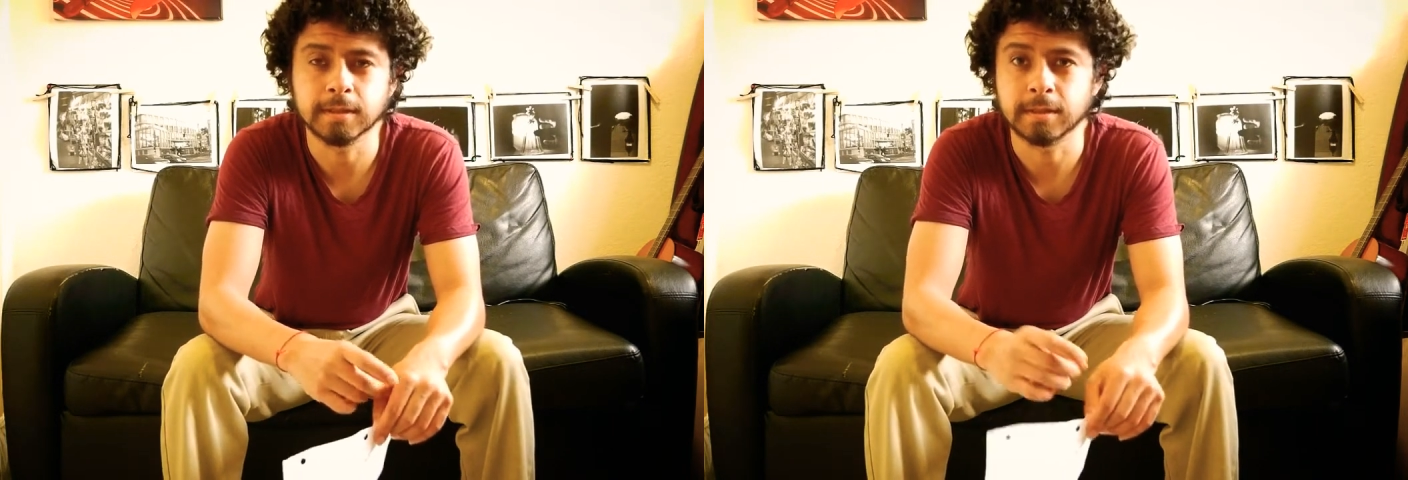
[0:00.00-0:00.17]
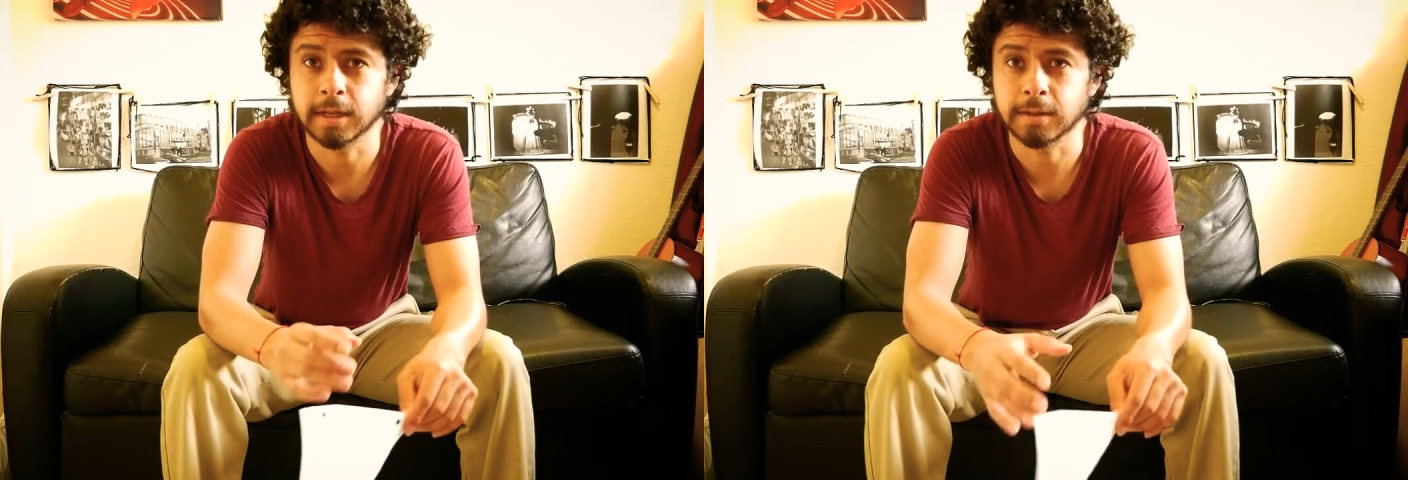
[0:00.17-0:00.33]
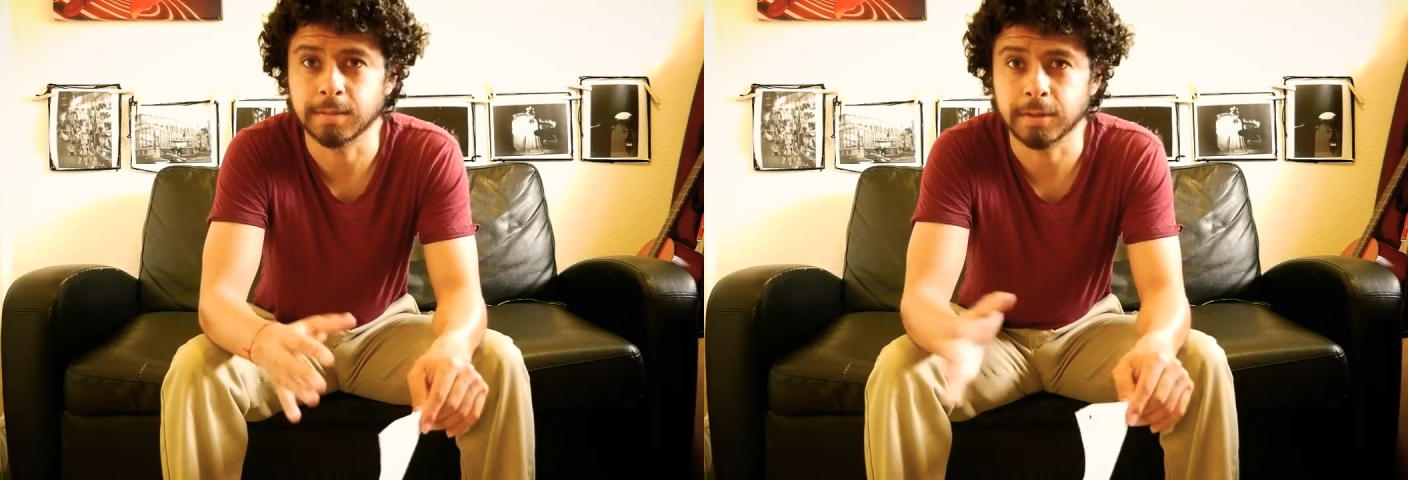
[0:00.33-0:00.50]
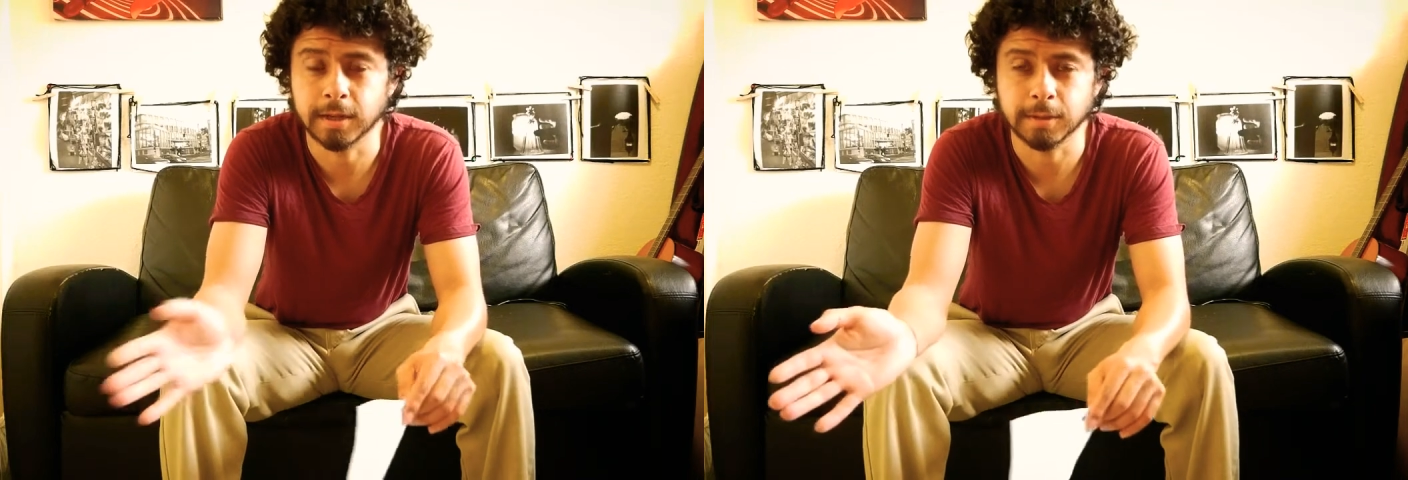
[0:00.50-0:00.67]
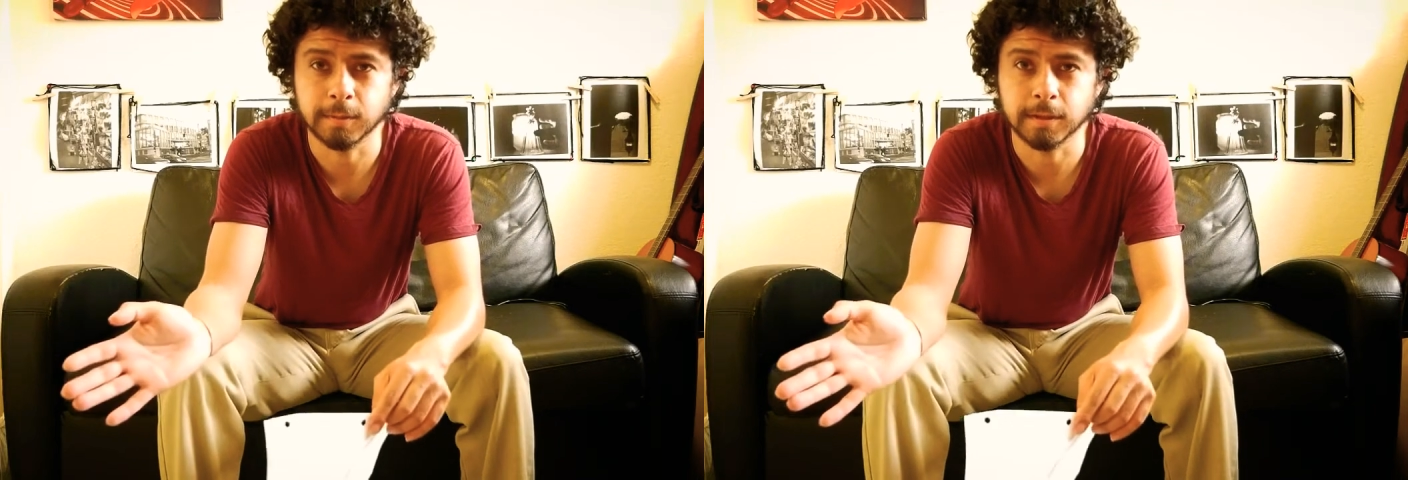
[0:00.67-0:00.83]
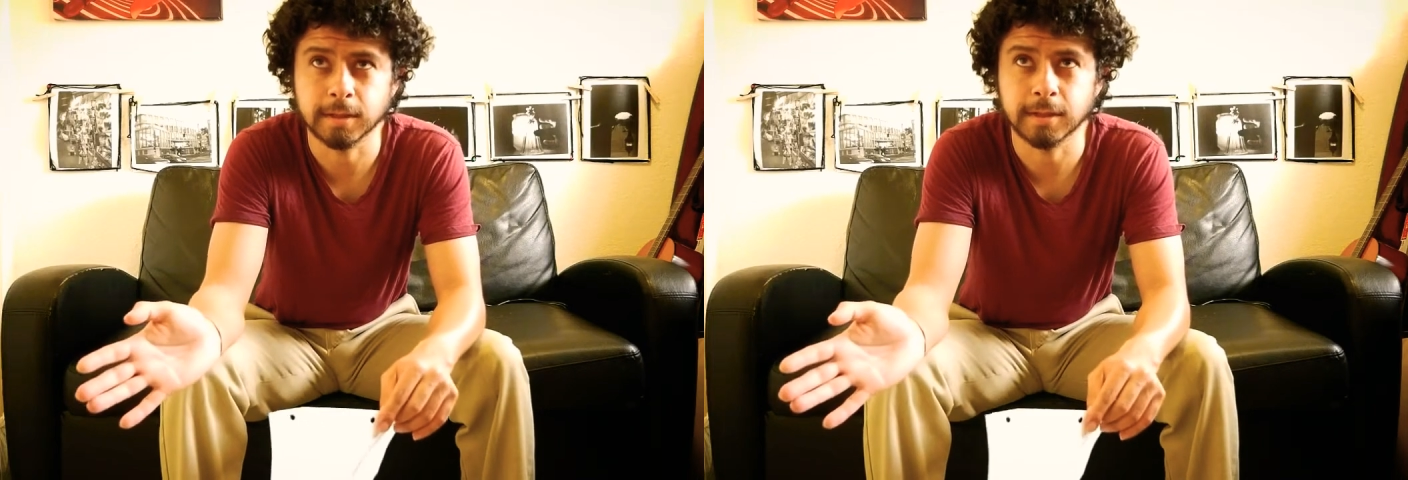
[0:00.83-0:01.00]
to now body
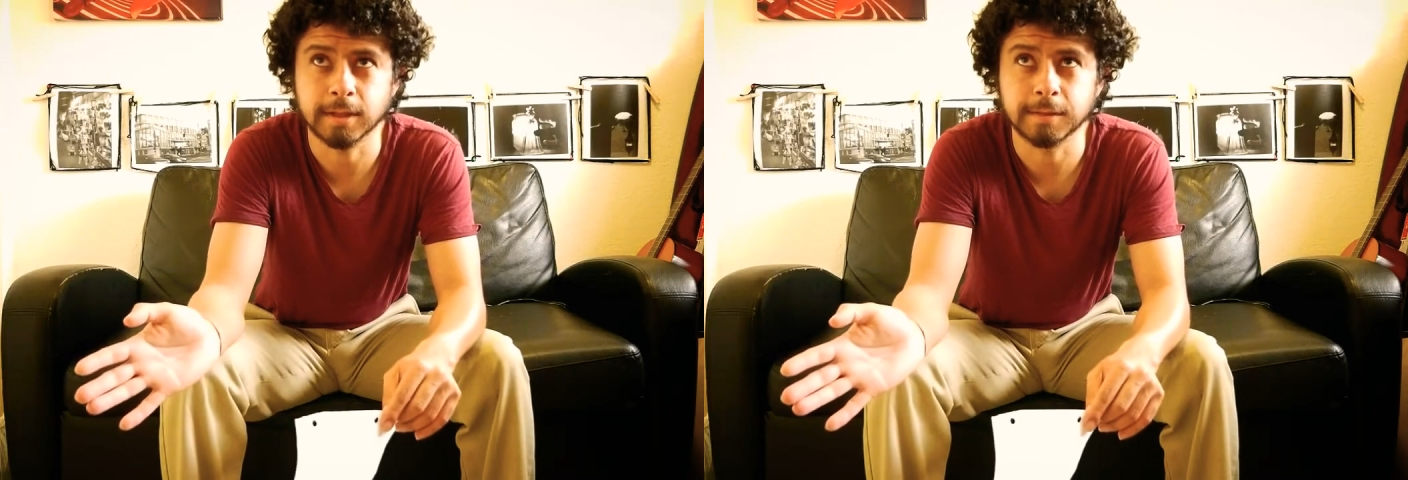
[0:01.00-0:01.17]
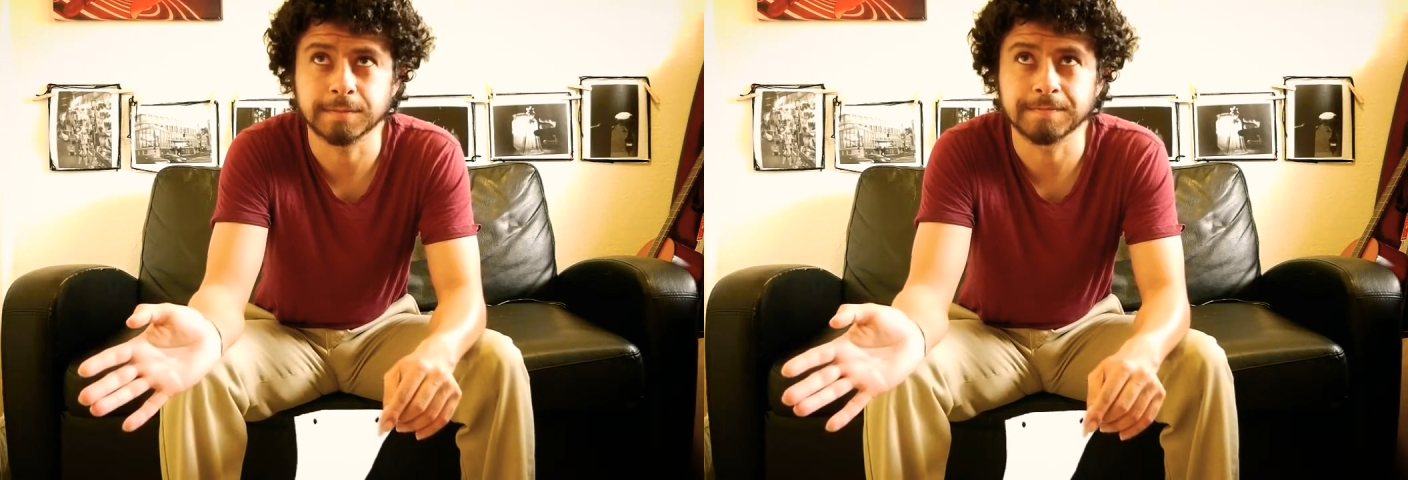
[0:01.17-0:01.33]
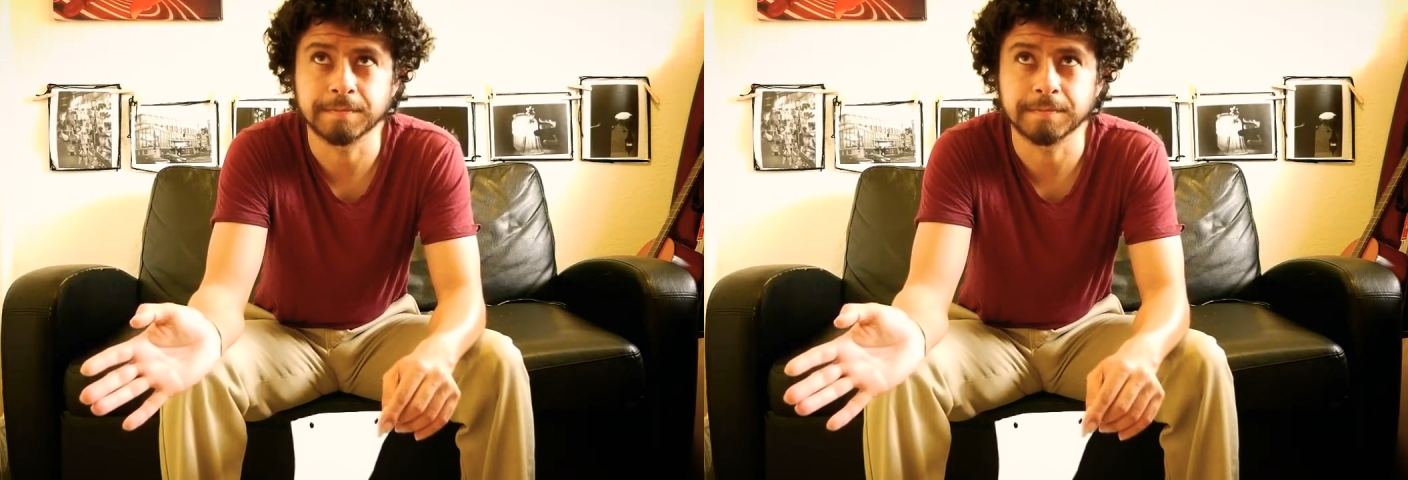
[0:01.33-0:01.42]
workout.